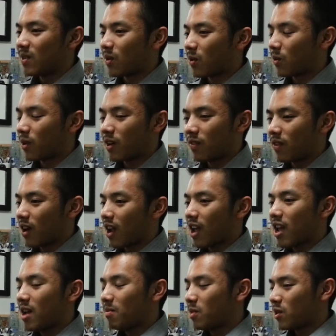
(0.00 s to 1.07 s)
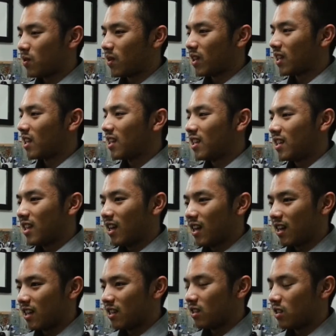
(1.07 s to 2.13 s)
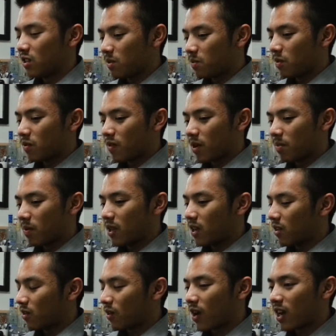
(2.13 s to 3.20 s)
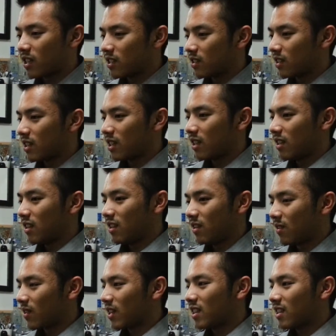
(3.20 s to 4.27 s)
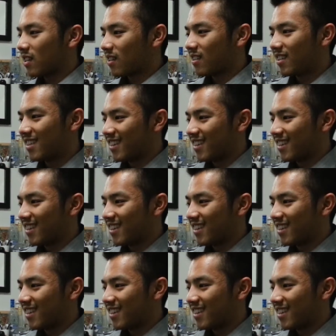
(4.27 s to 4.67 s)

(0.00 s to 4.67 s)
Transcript: or whatever I am doing, you just move up, and you'll get there.